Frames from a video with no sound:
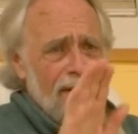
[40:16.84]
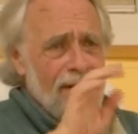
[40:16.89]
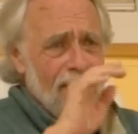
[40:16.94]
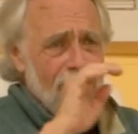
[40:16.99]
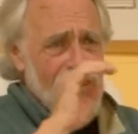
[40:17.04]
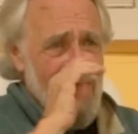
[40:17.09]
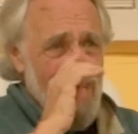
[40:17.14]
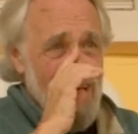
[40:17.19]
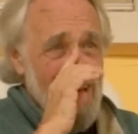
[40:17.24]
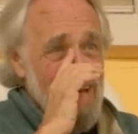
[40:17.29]

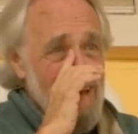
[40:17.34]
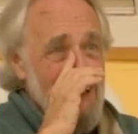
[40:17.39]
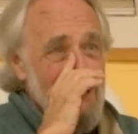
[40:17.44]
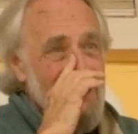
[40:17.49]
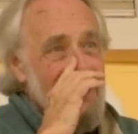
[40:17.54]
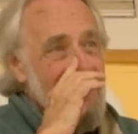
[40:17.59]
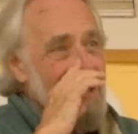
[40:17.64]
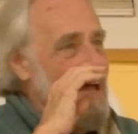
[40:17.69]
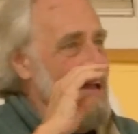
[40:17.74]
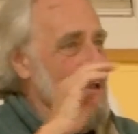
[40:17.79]
Okay?
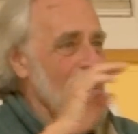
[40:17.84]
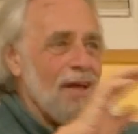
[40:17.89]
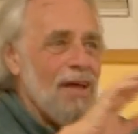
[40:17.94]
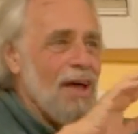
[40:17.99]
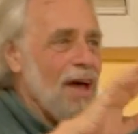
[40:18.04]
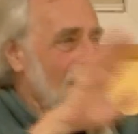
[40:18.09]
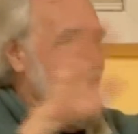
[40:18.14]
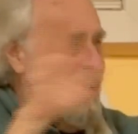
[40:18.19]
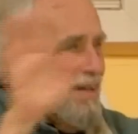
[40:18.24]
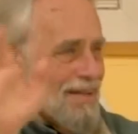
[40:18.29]
I
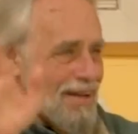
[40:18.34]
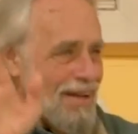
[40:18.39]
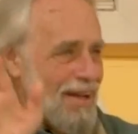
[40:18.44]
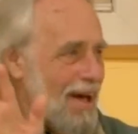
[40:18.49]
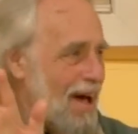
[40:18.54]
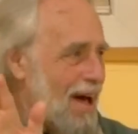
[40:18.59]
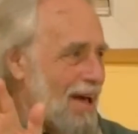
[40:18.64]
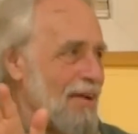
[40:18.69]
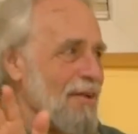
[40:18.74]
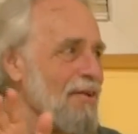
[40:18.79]

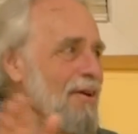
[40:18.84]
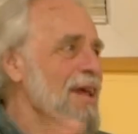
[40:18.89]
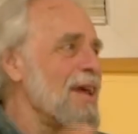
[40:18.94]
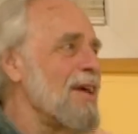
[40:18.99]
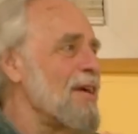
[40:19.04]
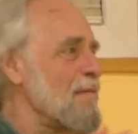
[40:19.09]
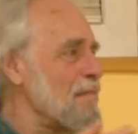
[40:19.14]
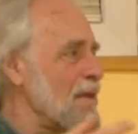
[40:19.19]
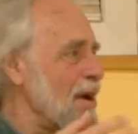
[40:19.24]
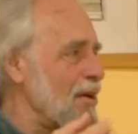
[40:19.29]
don't want to
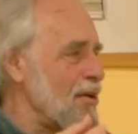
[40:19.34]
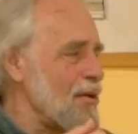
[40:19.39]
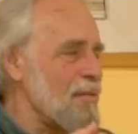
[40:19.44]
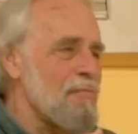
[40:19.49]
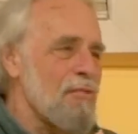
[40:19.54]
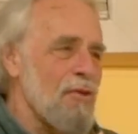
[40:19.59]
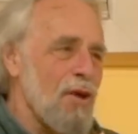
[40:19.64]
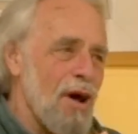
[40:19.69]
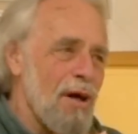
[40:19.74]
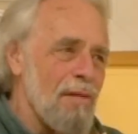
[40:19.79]
hear about your
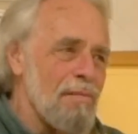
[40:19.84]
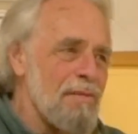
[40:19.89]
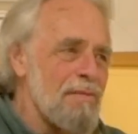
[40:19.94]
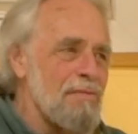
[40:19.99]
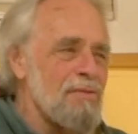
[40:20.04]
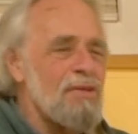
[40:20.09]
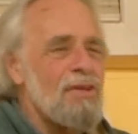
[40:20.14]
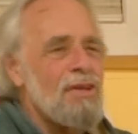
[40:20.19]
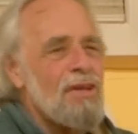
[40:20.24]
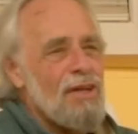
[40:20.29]

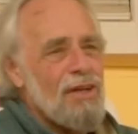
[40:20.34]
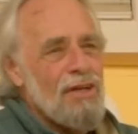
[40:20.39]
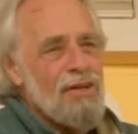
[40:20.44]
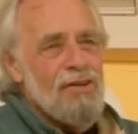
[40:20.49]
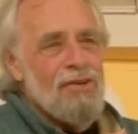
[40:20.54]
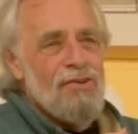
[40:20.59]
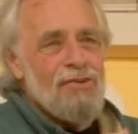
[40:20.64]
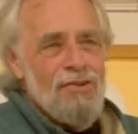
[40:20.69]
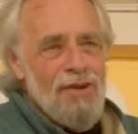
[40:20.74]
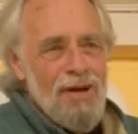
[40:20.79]
problems and
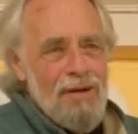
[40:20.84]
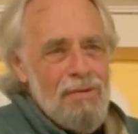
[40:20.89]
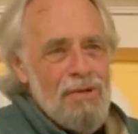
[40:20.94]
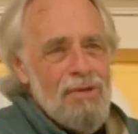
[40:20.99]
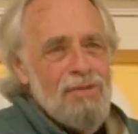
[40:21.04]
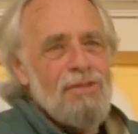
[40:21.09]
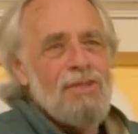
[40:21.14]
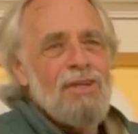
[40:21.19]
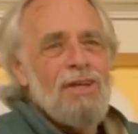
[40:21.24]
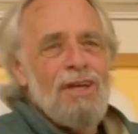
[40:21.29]
your
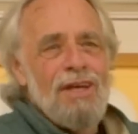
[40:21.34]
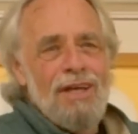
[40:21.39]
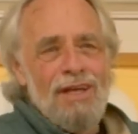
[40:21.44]
troubles